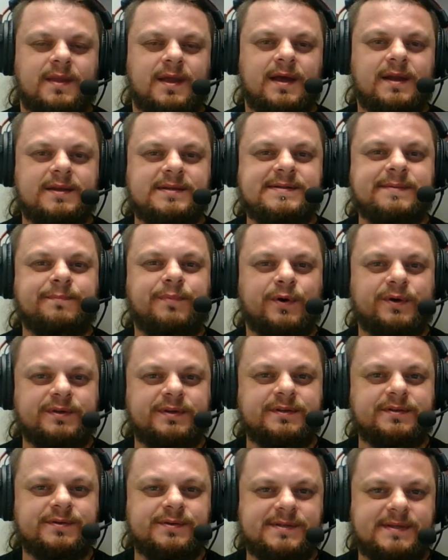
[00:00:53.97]
It is
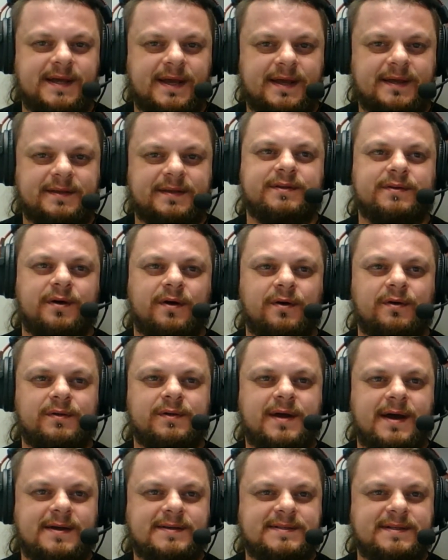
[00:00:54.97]
important to say that all
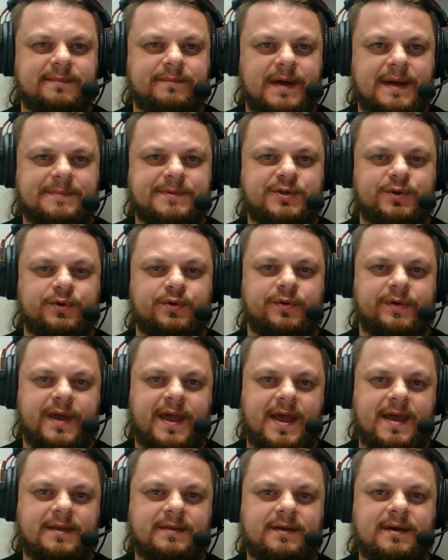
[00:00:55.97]
custom maps you
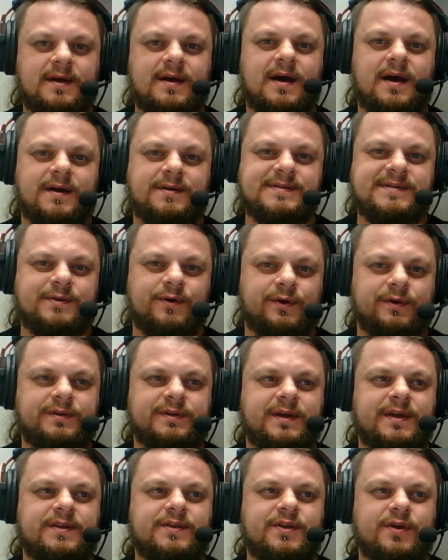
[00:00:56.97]
create are stored
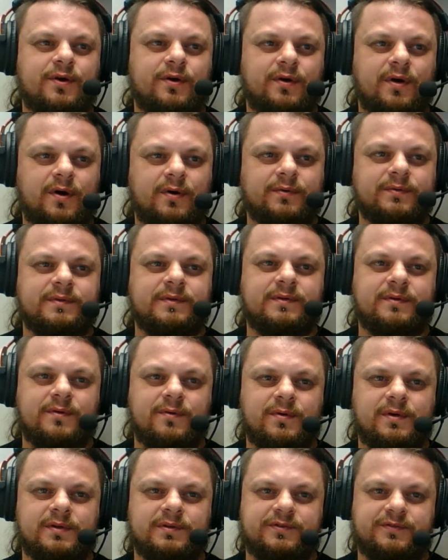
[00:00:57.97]
in your own
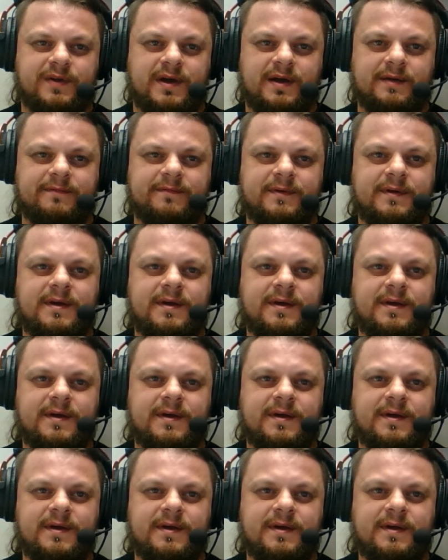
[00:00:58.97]
Google Drive,